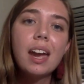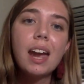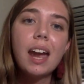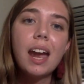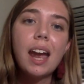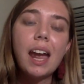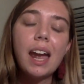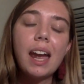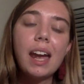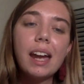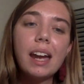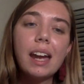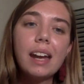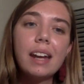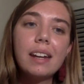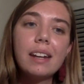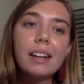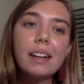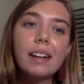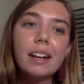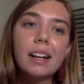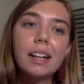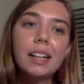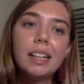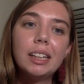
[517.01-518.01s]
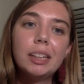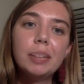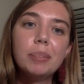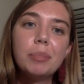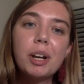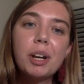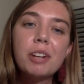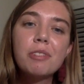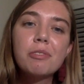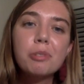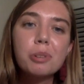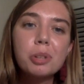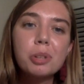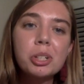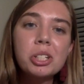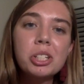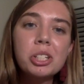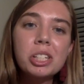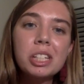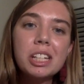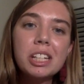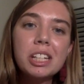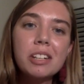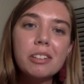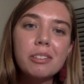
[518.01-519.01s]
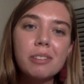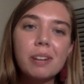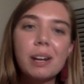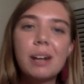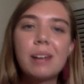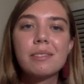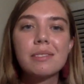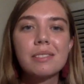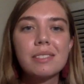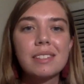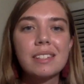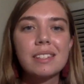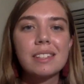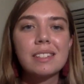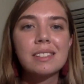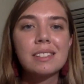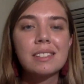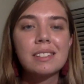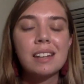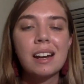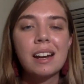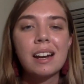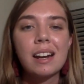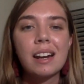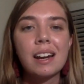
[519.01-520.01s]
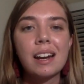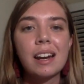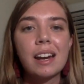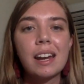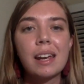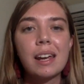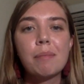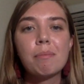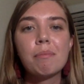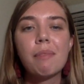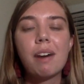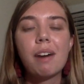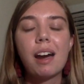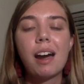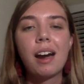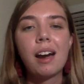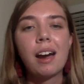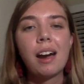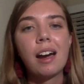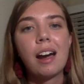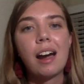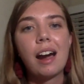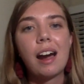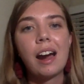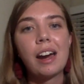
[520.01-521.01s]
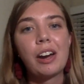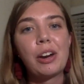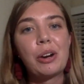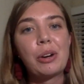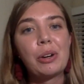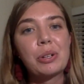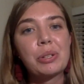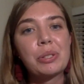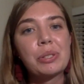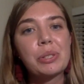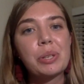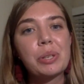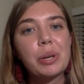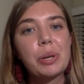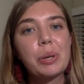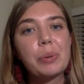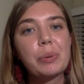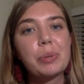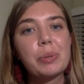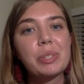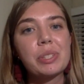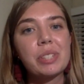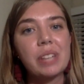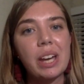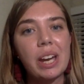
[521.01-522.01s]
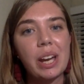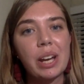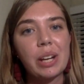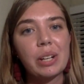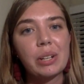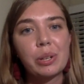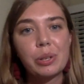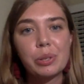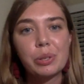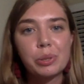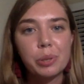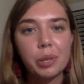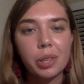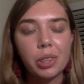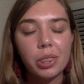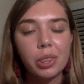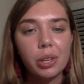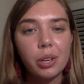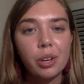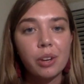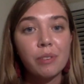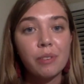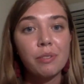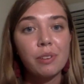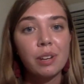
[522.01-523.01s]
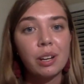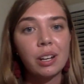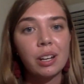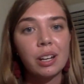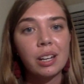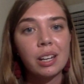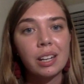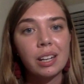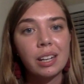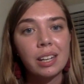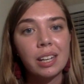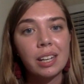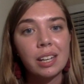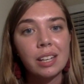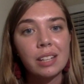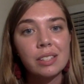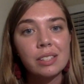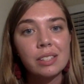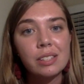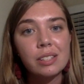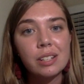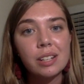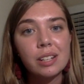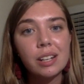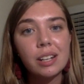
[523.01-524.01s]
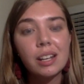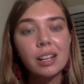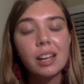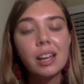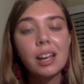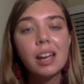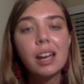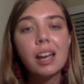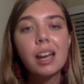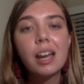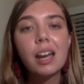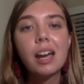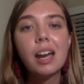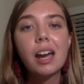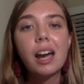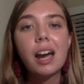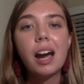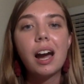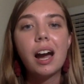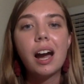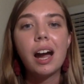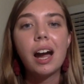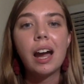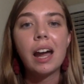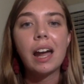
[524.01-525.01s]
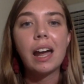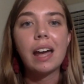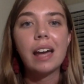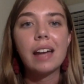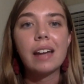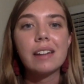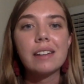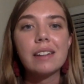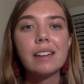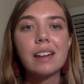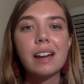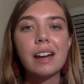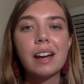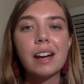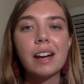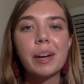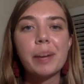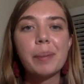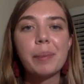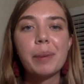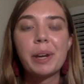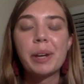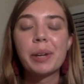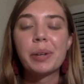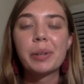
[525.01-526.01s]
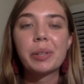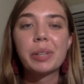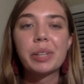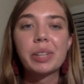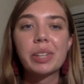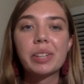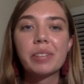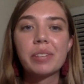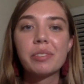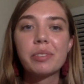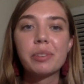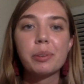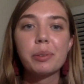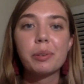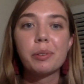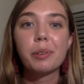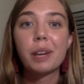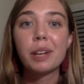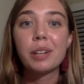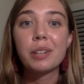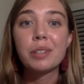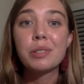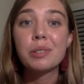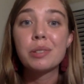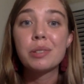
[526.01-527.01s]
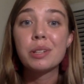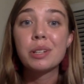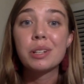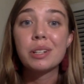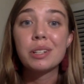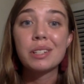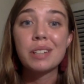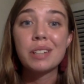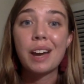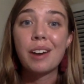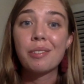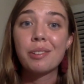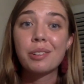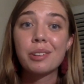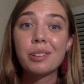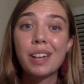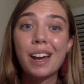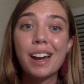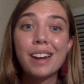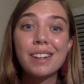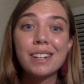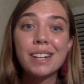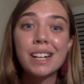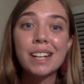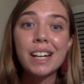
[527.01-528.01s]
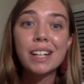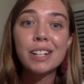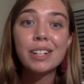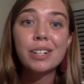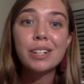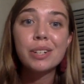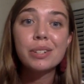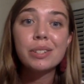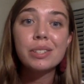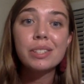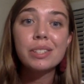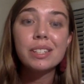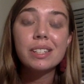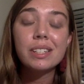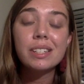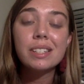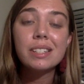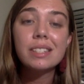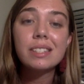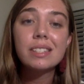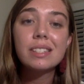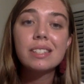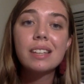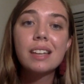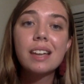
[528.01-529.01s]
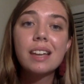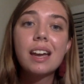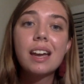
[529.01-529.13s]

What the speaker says: And unfortunately, around this time, I also was diagnosed with ovarian cancer. And I only lived for about 2 years after that diagnosis.